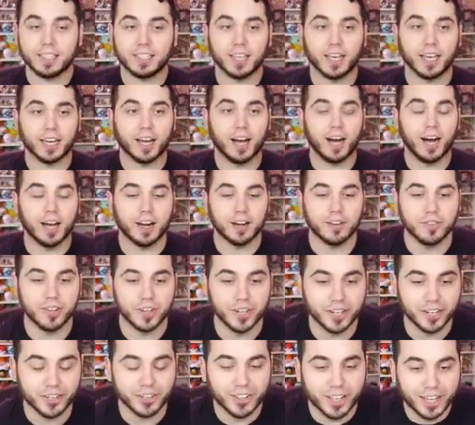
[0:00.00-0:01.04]
I got him,
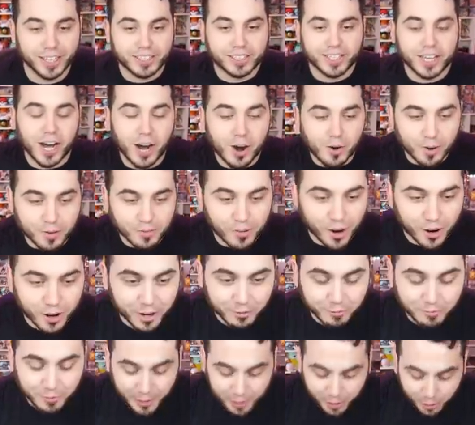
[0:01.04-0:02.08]
dude. Let's go. We've already
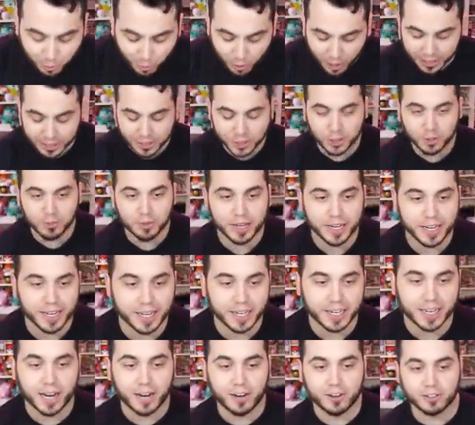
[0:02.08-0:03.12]
failed way too many
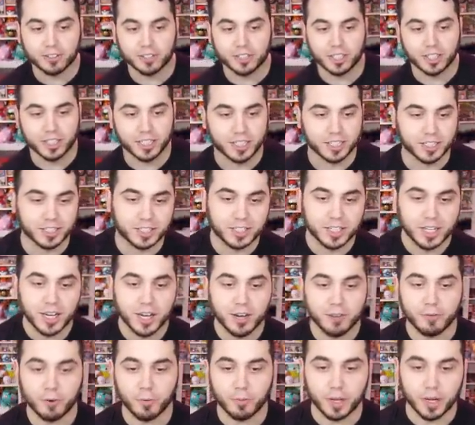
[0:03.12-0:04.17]
encounters in this.
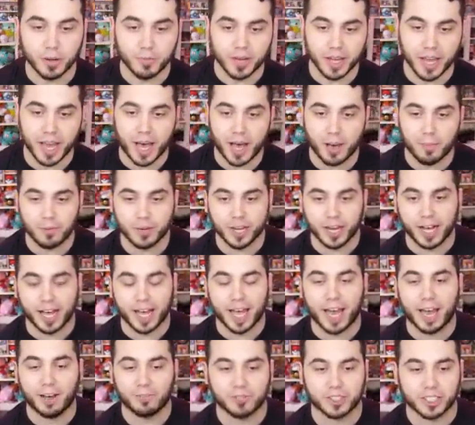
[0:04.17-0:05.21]
For me to be happy, I
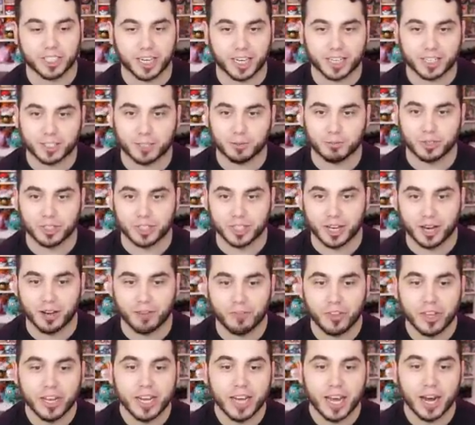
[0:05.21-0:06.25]
have to catch some stuff.
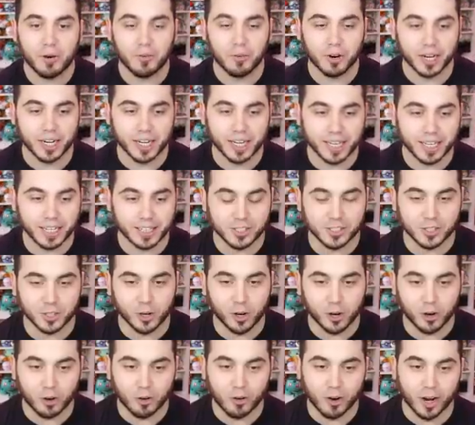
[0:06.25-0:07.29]
And we're gonna get a
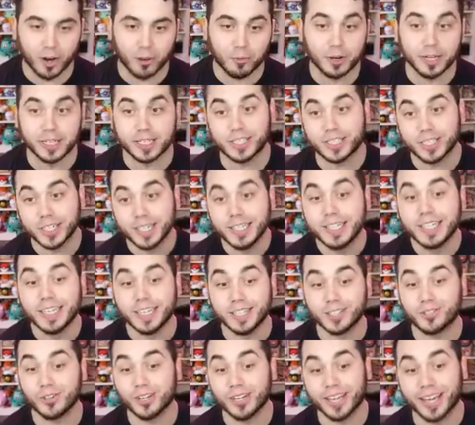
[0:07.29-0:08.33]
Zorua, which
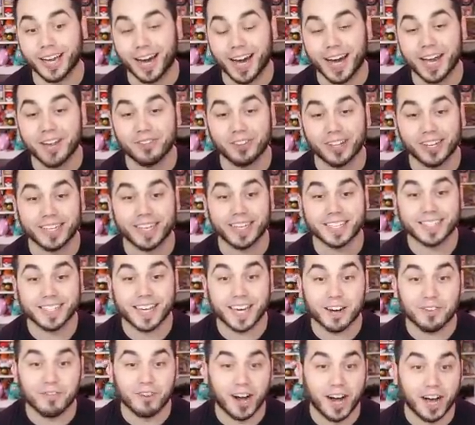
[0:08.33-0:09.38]
is really hype. Like, that's
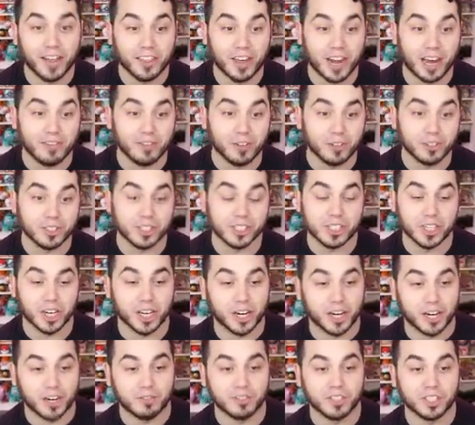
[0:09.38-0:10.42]
not a mon that I've used a ton
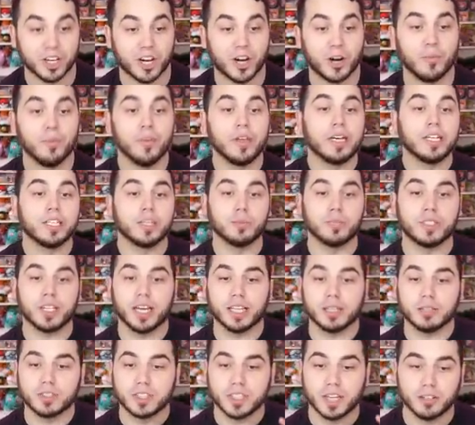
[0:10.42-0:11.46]
of. So, to protect
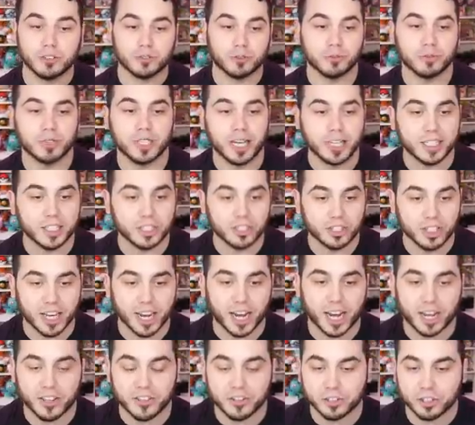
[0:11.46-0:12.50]
themselves from danger, they
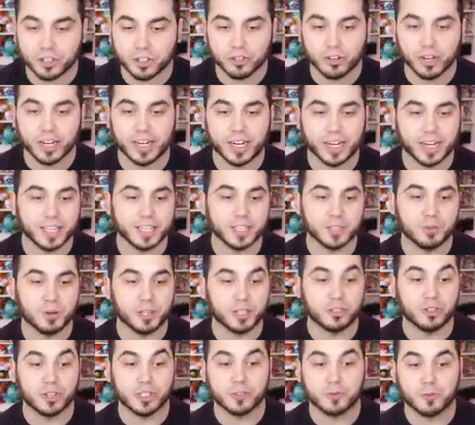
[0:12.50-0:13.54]
hide their true identities by
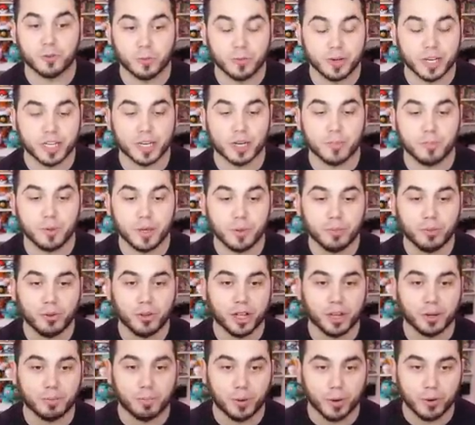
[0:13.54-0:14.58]
transforming into people
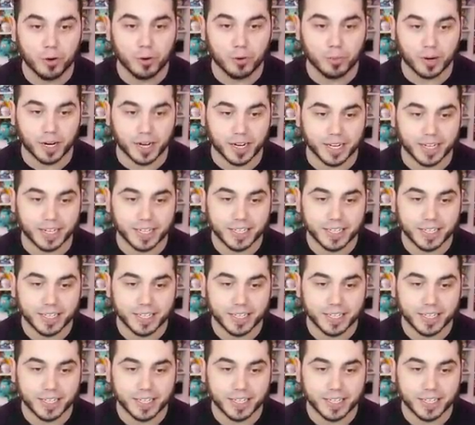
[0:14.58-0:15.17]
and Pokemon.